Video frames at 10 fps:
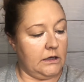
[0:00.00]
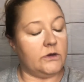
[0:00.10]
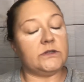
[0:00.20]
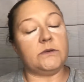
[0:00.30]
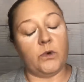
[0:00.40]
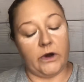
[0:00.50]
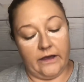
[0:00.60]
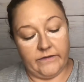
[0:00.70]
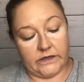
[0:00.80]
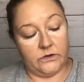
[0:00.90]
use a more
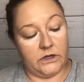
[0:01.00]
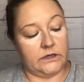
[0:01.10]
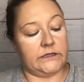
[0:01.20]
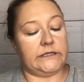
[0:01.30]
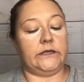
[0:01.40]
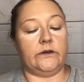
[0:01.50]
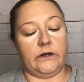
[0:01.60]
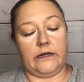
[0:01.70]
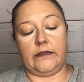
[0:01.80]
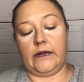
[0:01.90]
heavy-duty concealer,
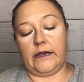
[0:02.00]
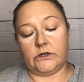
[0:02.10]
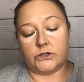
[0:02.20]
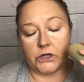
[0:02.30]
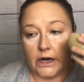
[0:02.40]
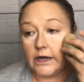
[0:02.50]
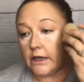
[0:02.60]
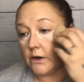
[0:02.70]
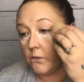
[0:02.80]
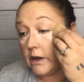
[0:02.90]
and then I can try to
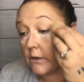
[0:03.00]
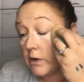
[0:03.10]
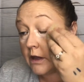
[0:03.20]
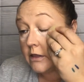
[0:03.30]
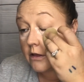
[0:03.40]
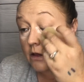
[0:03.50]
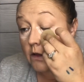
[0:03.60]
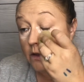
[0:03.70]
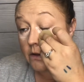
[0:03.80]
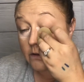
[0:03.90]
get away with
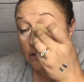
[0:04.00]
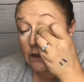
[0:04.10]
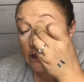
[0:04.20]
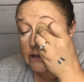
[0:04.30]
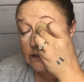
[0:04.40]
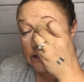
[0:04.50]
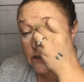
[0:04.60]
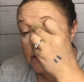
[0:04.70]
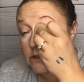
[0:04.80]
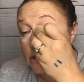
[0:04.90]
less
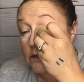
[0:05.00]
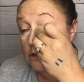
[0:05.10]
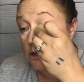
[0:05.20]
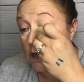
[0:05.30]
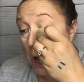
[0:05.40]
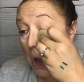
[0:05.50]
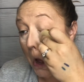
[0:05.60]
concealer.